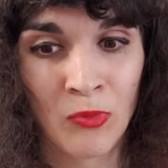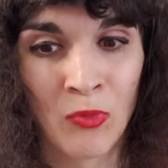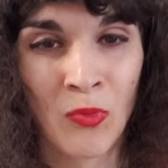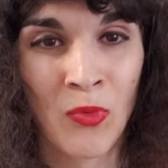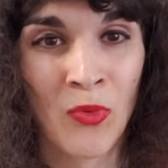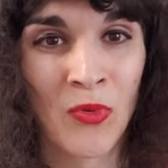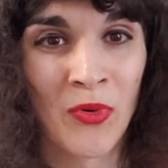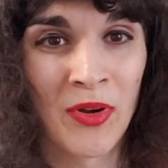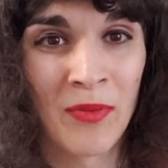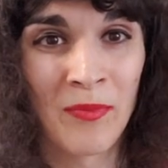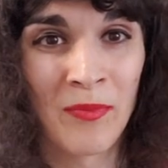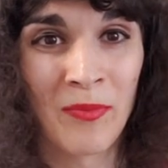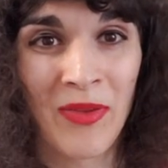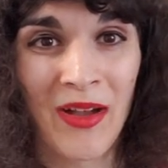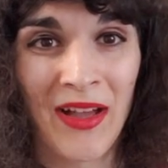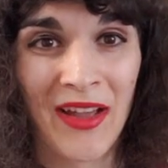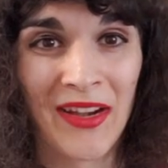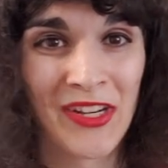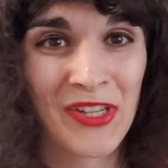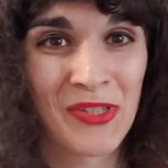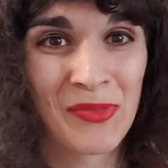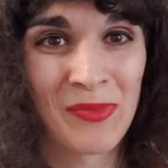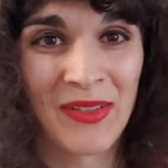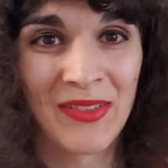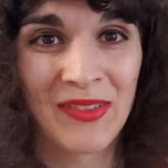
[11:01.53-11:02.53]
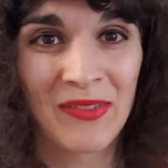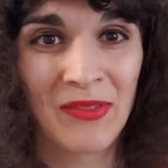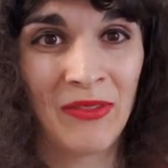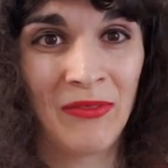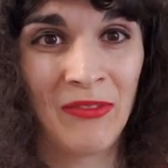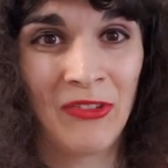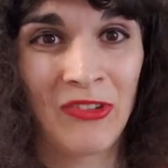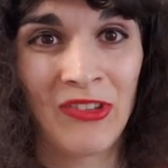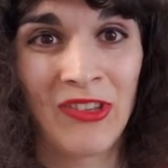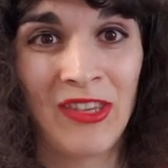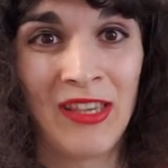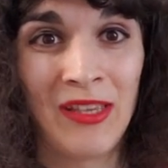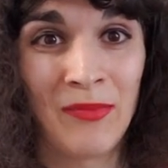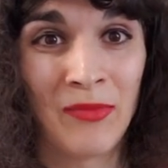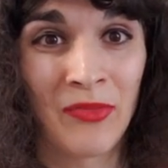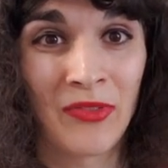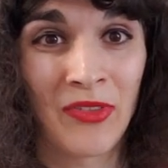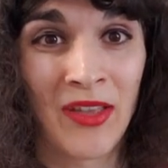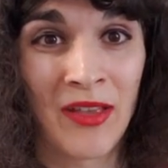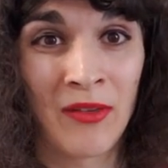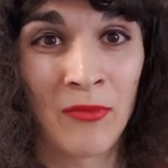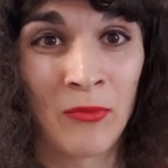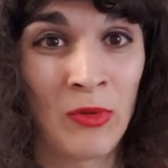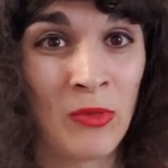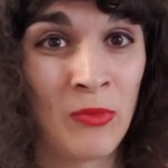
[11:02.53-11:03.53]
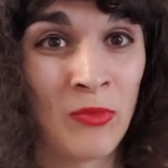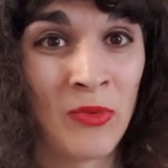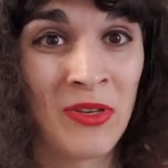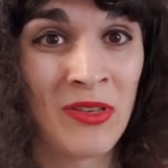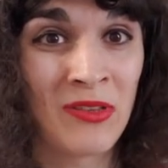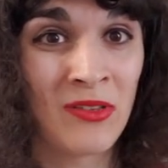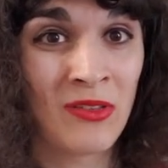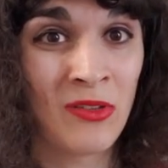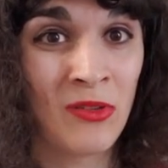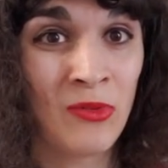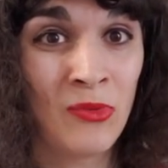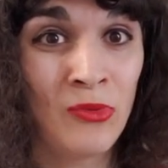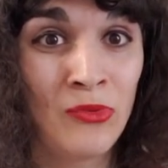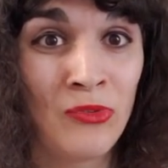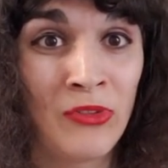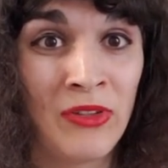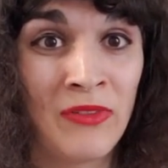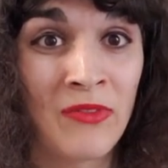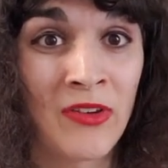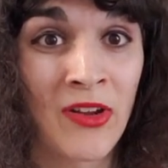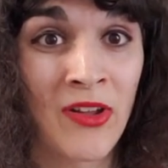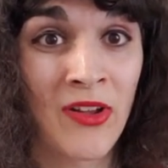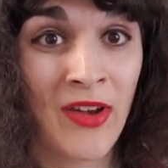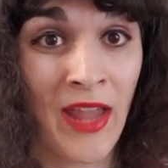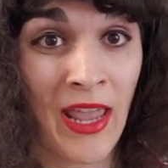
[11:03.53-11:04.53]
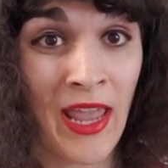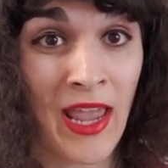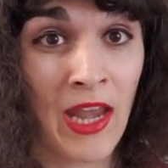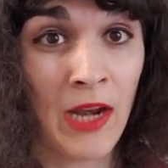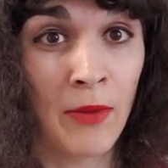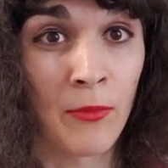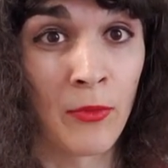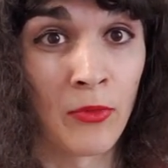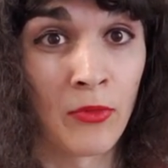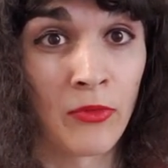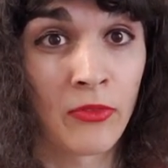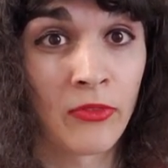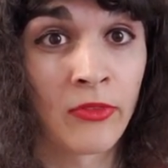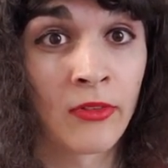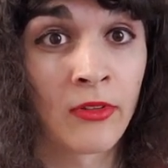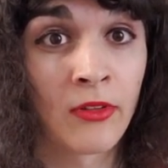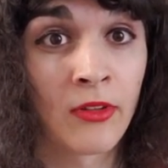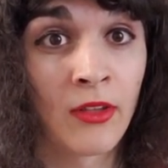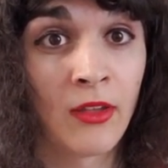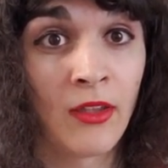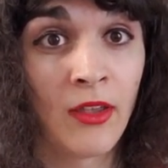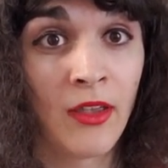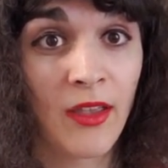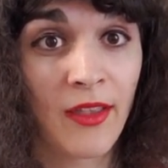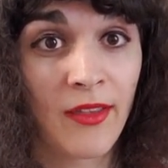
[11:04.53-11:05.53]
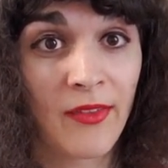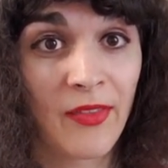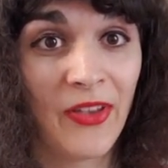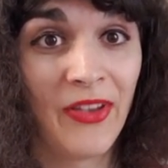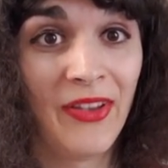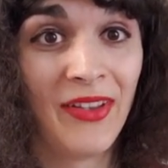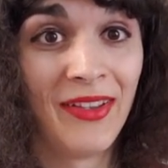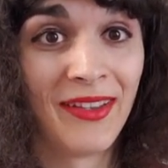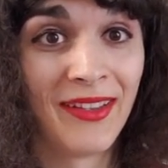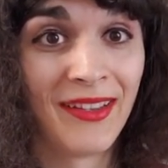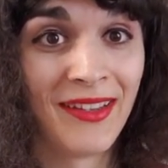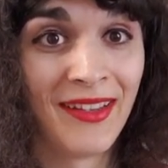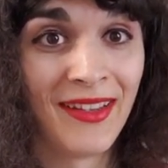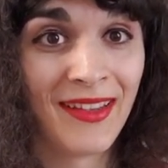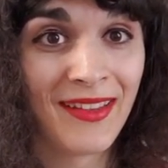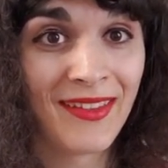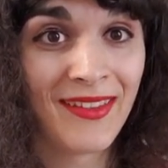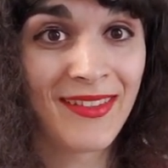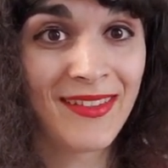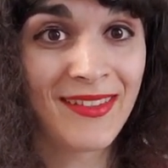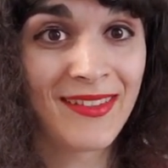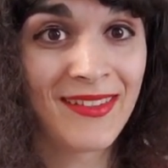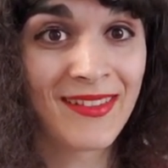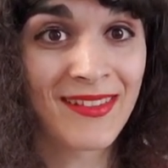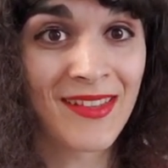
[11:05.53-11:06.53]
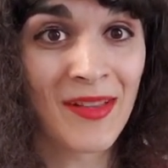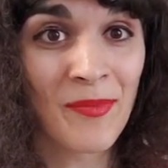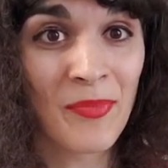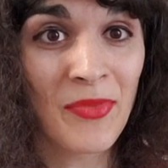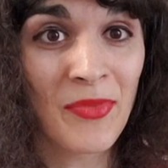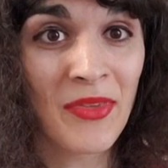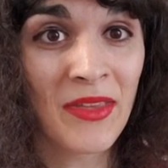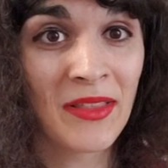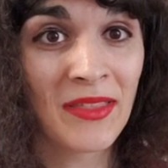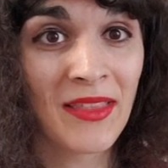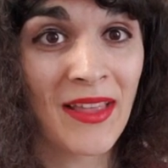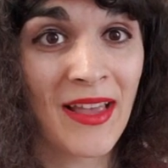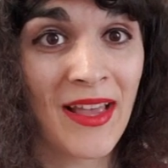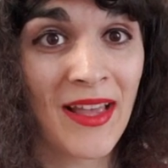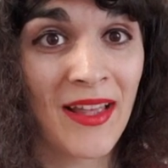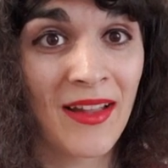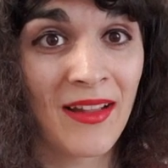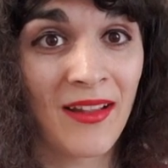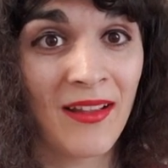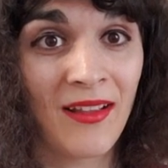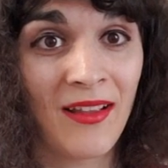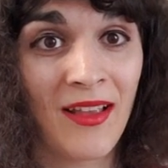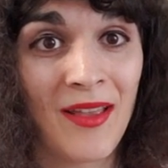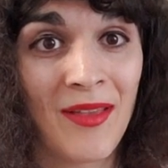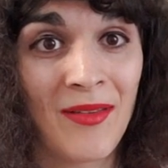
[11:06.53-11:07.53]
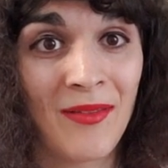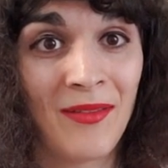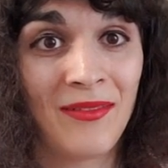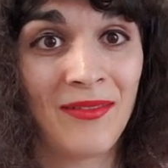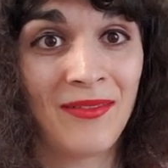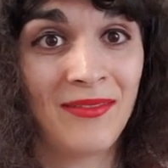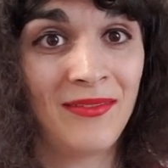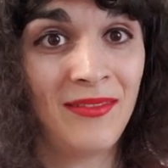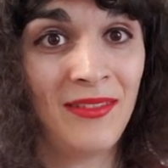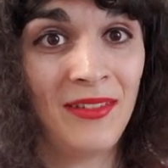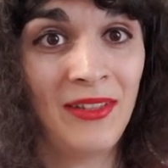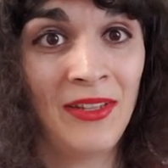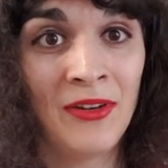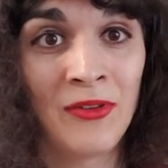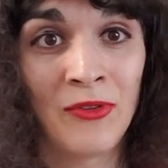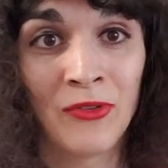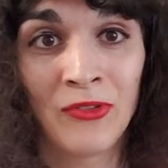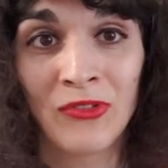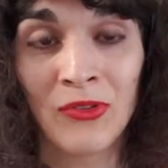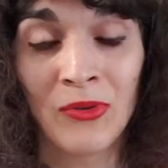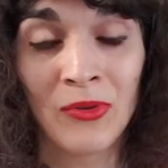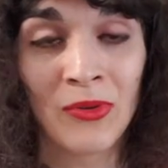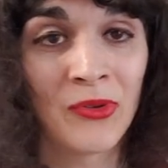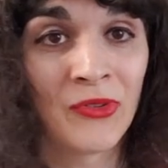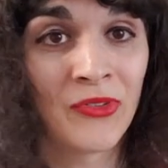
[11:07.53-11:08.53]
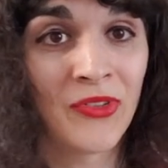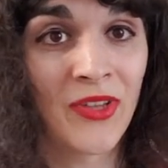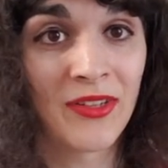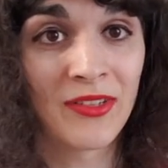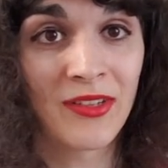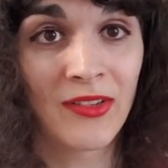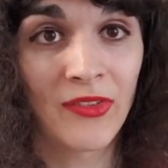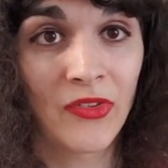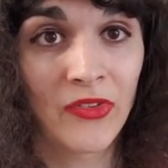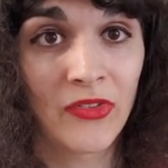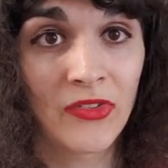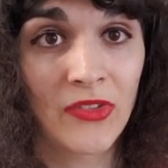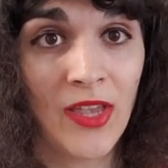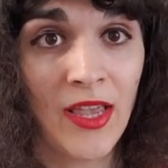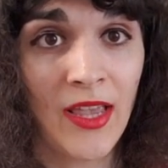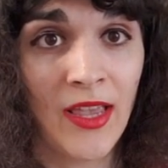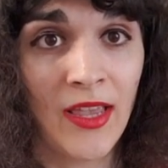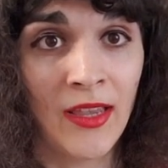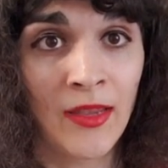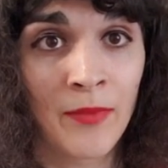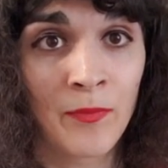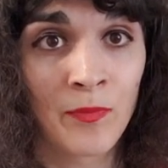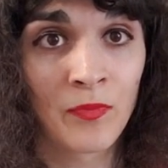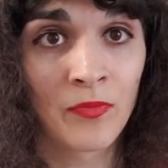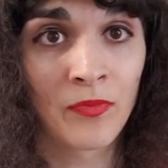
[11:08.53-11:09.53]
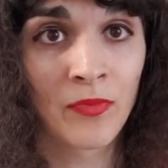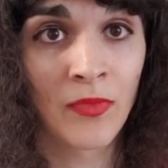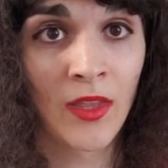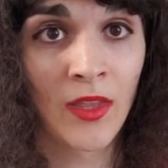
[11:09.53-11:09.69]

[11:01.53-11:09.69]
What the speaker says: reward and punishment schemes that we wouldn't use even on animals. This is something that, still goes on to this day.